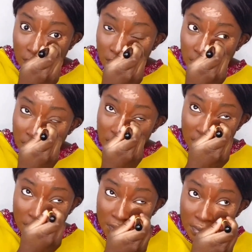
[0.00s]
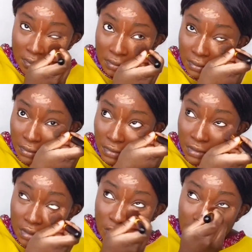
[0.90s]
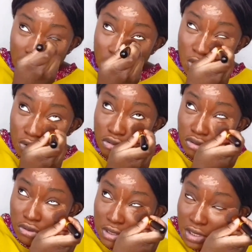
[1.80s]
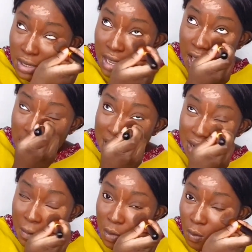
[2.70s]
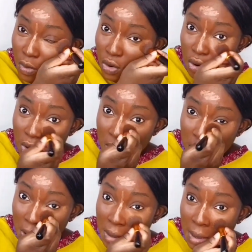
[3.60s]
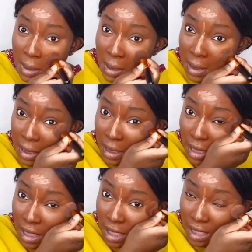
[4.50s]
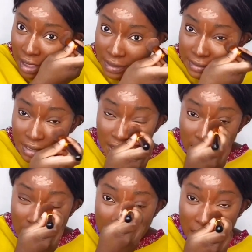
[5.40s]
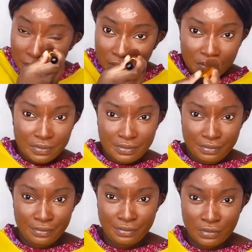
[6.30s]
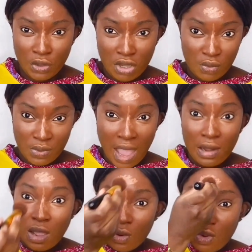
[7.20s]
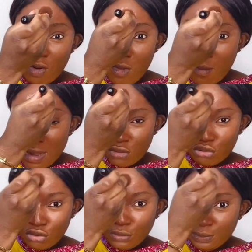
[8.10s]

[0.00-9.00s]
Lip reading: When you cost to stay, and I will boho. Ha, say, you are now common man, so